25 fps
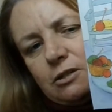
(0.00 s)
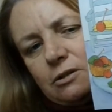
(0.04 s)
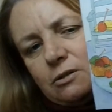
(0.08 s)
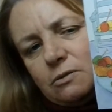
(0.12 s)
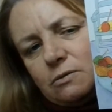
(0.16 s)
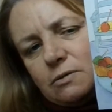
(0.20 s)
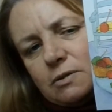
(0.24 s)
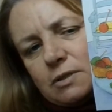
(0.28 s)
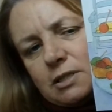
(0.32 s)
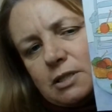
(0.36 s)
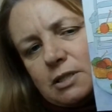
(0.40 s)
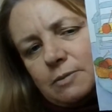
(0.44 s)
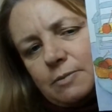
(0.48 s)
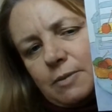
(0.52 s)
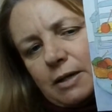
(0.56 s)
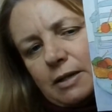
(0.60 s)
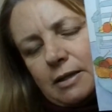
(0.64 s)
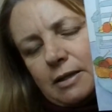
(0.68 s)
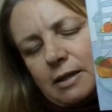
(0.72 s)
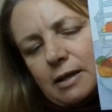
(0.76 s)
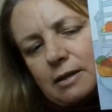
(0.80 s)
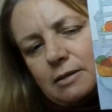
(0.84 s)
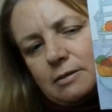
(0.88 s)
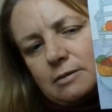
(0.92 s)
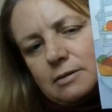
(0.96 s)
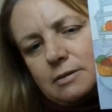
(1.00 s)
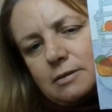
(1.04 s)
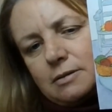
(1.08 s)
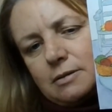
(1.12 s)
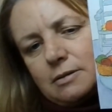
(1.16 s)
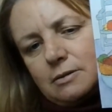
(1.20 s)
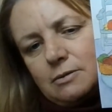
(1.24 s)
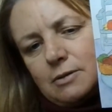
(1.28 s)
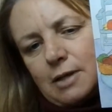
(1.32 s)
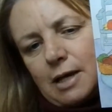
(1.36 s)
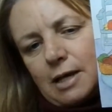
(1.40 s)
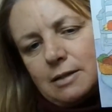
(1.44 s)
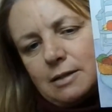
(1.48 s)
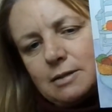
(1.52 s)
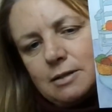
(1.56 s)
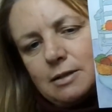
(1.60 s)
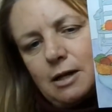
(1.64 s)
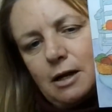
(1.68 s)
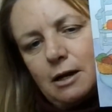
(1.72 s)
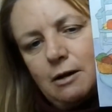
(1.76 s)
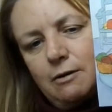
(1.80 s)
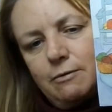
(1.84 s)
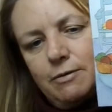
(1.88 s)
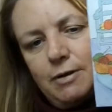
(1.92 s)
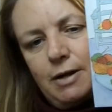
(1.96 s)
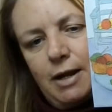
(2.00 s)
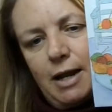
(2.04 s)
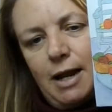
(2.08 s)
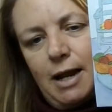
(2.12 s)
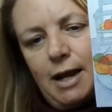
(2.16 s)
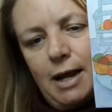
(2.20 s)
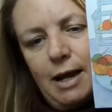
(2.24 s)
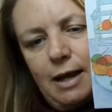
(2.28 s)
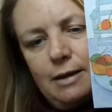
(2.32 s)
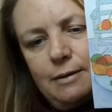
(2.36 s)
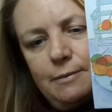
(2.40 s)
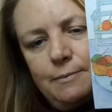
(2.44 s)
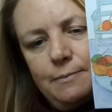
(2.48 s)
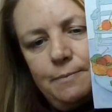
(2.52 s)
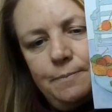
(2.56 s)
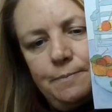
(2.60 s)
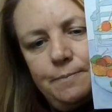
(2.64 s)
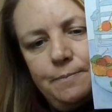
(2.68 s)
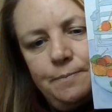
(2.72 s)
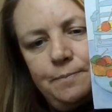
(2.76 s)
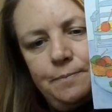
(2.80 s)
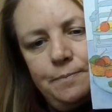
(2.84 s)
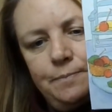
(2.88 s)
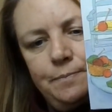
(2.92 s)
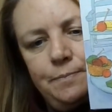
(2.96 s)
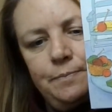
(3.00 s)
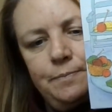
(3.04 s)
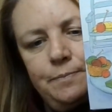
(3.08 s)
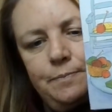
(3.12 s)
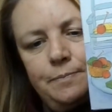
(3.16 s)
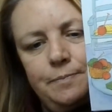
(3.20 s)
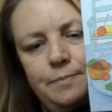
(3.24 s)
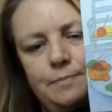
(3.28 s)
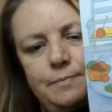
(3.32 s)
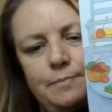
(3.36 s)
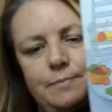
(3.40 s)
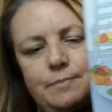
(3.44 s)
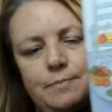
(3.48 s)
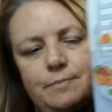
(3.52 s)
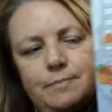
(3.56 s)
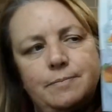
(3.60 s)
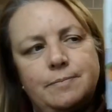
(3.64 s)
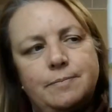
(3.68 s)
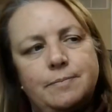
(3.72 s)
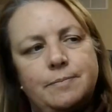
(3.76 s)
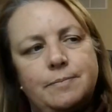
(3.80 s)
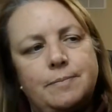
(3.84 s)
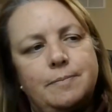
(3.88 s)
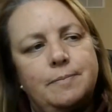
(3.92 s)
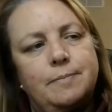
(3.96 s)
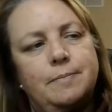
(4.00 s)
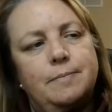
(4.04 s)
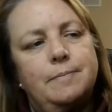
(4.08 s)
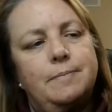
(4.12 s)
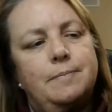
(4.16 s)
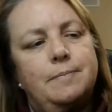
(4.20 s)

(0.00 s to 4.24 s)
use to make that, that scarf and hat? Hmm.